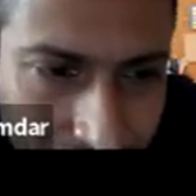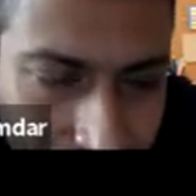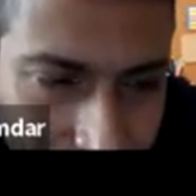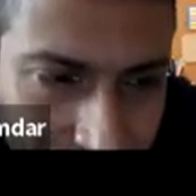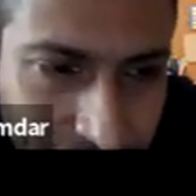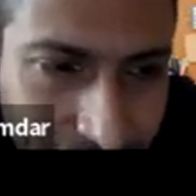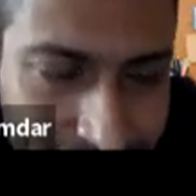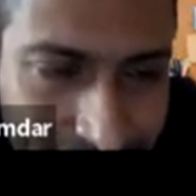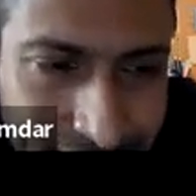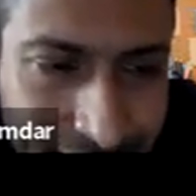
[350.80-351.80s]
Okay, so
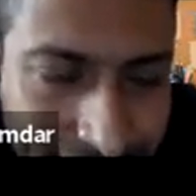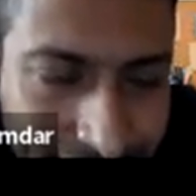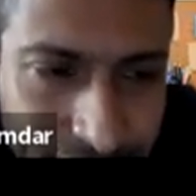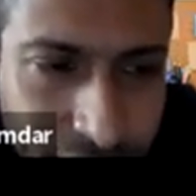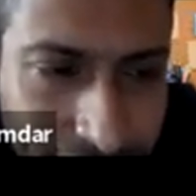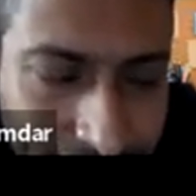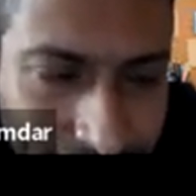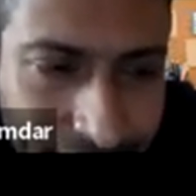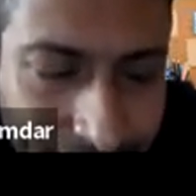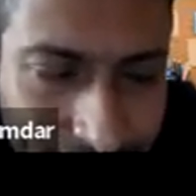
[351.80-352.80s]
adjacency list, we
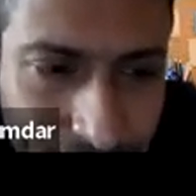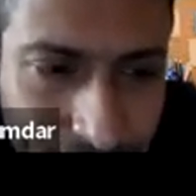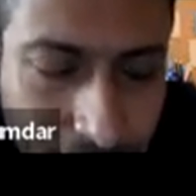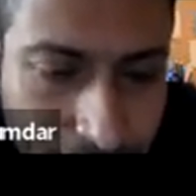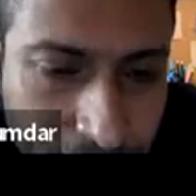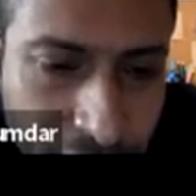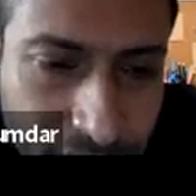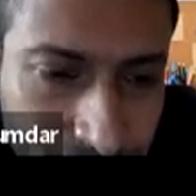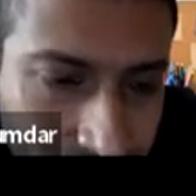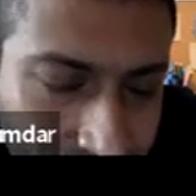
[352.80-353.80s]
create that into, I mean,
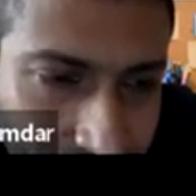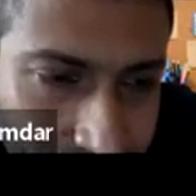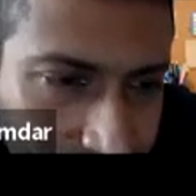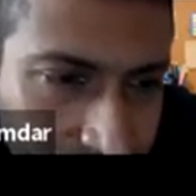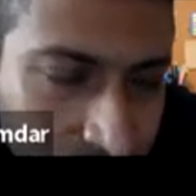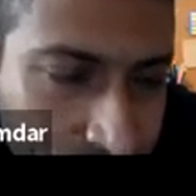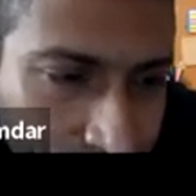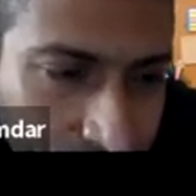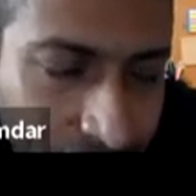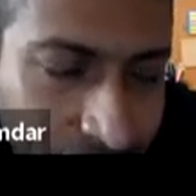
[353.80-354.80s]
we
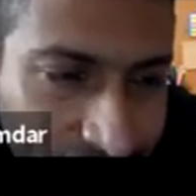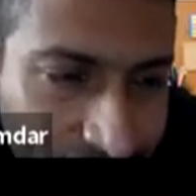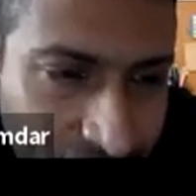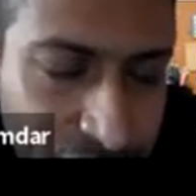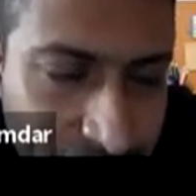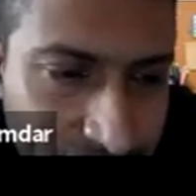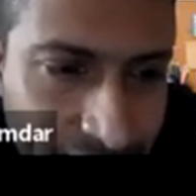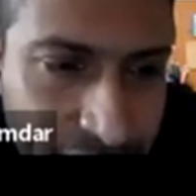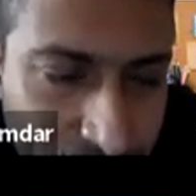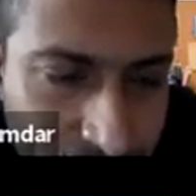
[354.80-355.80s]
form an index with
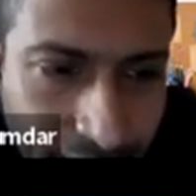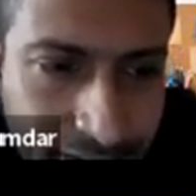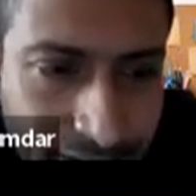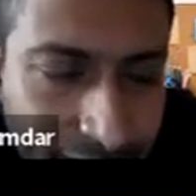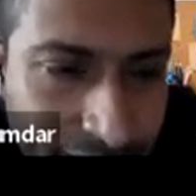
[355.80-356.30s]
that, so that